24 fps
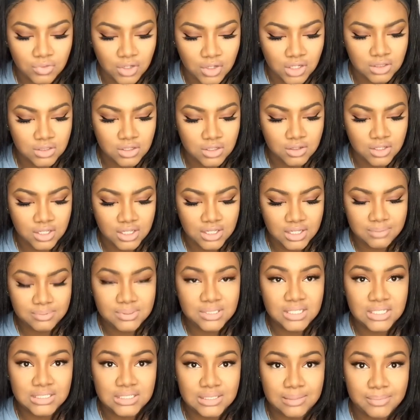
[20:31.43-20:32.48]
So the
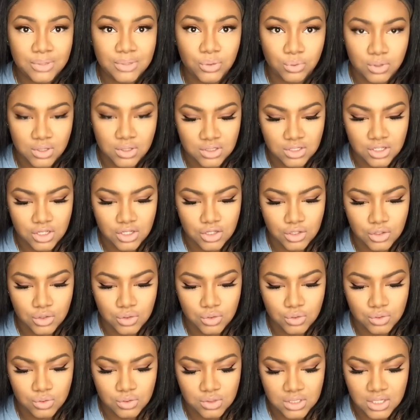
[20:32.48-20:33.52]
lipsticks I'm going to
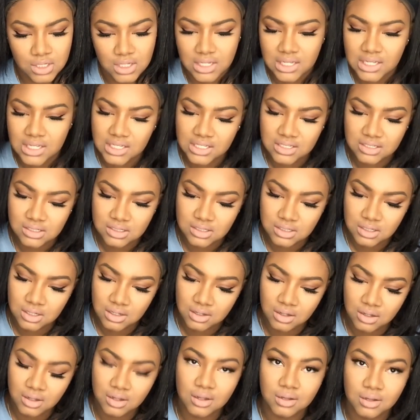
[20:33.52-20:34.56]
use is
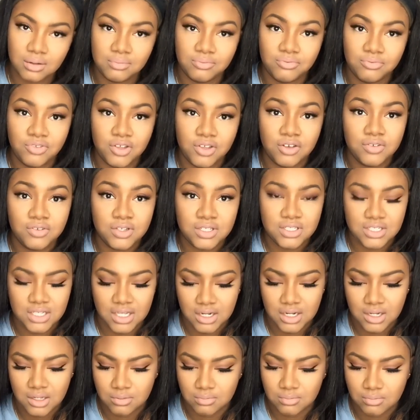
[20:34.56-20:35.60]
Velvet
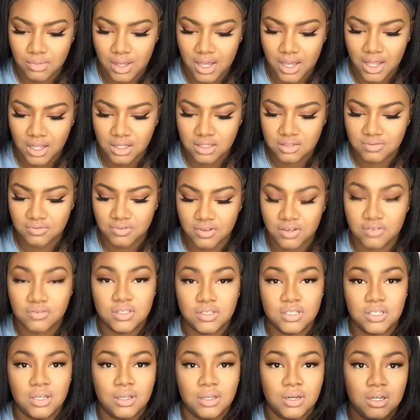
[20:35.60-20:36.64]
Teddy. Max Velvet
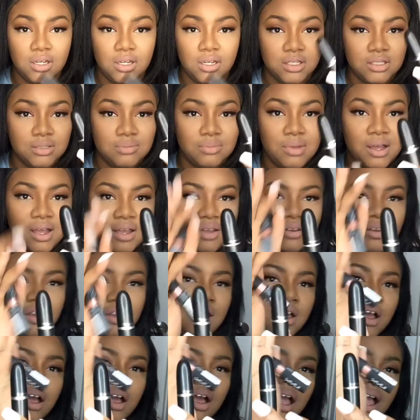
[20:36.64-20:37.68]
Teddy is my
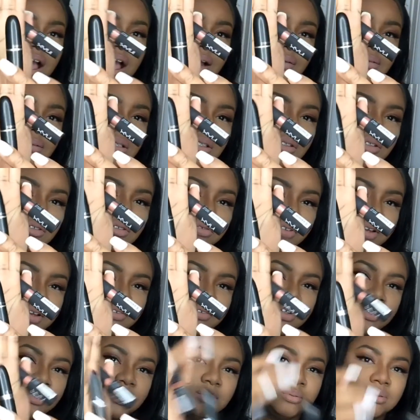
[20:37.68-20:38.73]
absolute
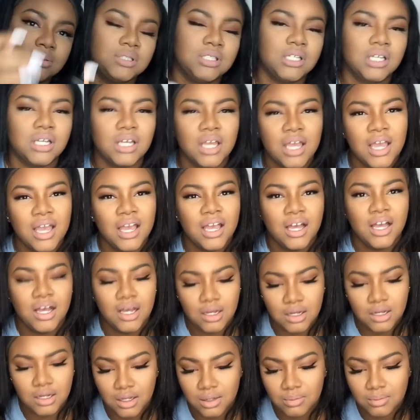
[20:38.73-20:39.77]
favorite lipstick.
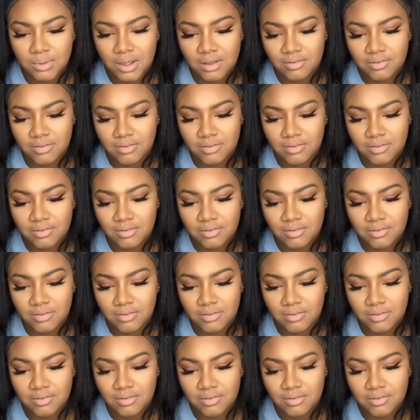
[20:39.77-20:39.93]
I